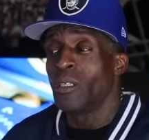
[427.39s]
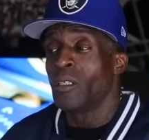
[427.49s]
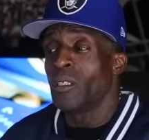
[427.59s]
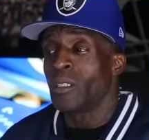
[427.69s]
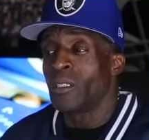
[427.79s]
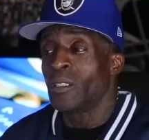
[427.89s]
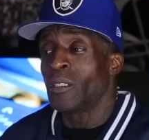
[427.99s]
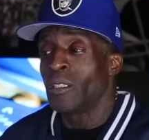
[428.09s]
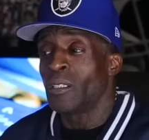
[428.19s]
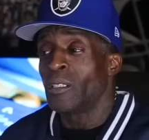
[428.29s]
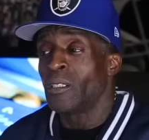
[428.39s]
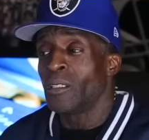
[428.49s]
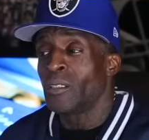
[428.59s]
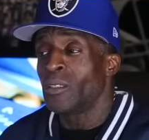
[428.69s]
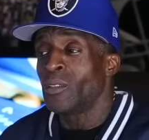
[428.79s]

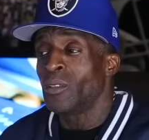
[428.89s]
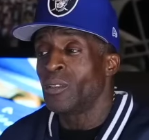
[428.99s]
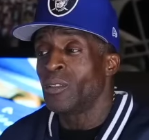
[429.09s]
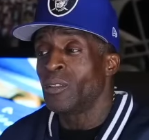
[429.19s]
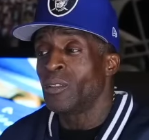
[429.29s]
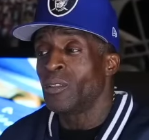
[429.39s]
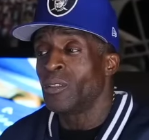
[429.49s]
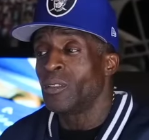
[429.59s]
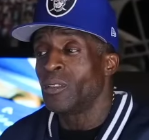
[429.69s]
(silence)